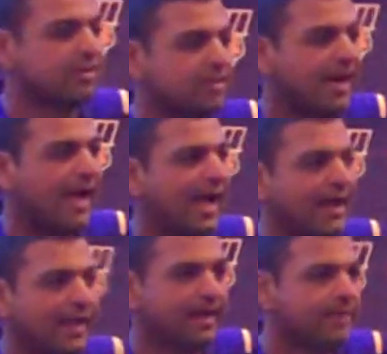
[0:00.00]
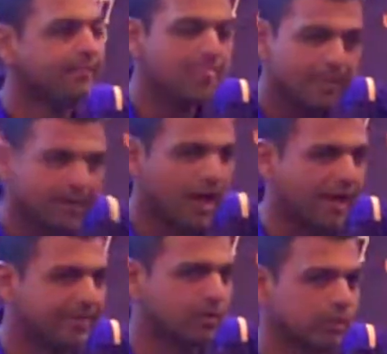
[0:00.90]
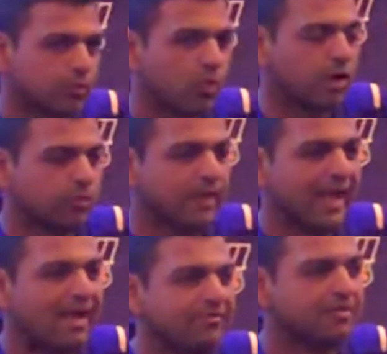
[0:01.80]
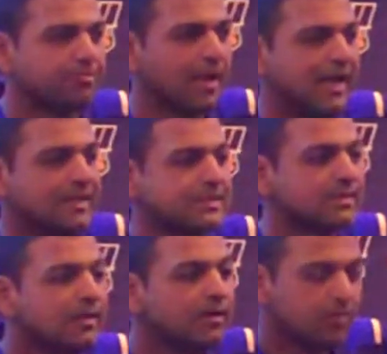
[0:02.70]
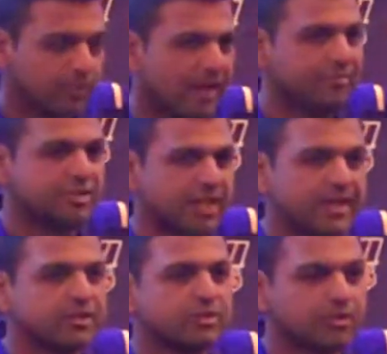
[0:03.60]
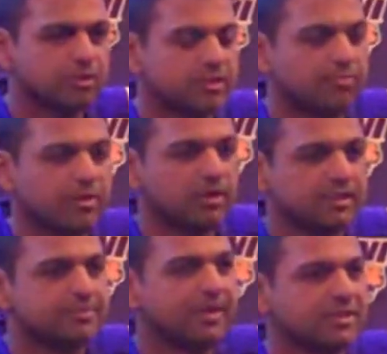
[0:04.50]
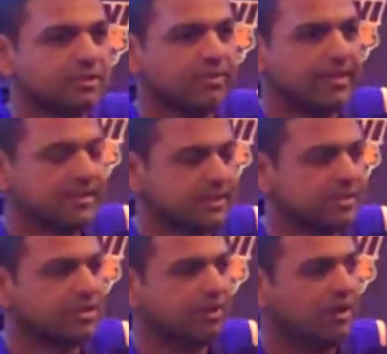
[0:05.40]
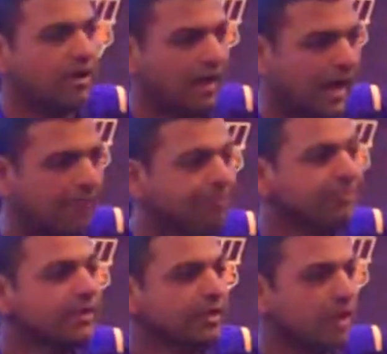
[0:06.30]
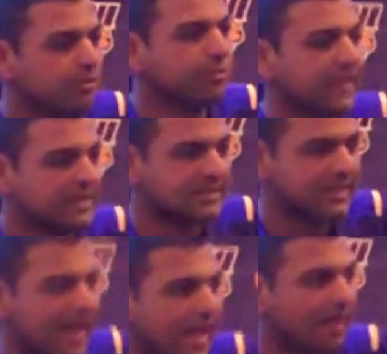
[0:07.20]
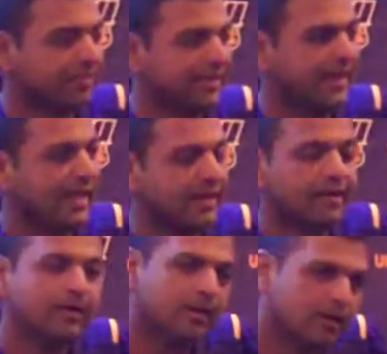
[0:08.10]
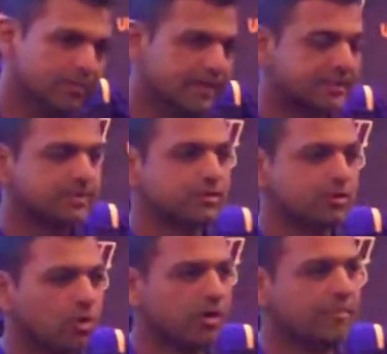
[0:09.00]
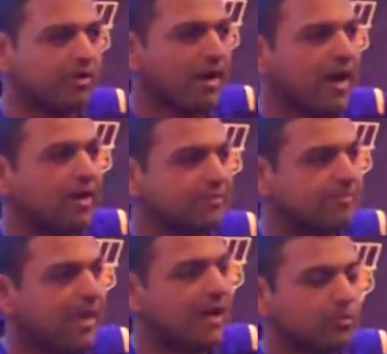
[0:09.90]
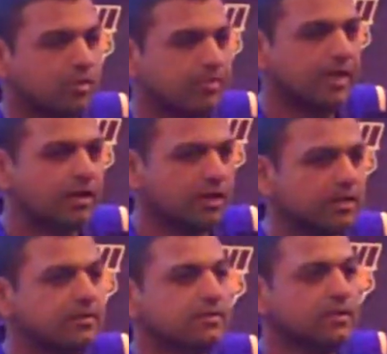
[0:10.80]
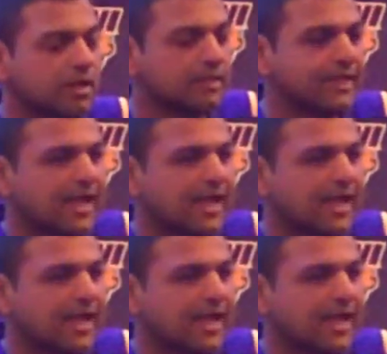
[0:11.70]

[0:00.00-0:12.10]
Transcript: ever had. And, you know, I think with what we have in place, we have a chance to do some really special things this year, you know, if we can stay healthy. And this tournament right off the bat will be a good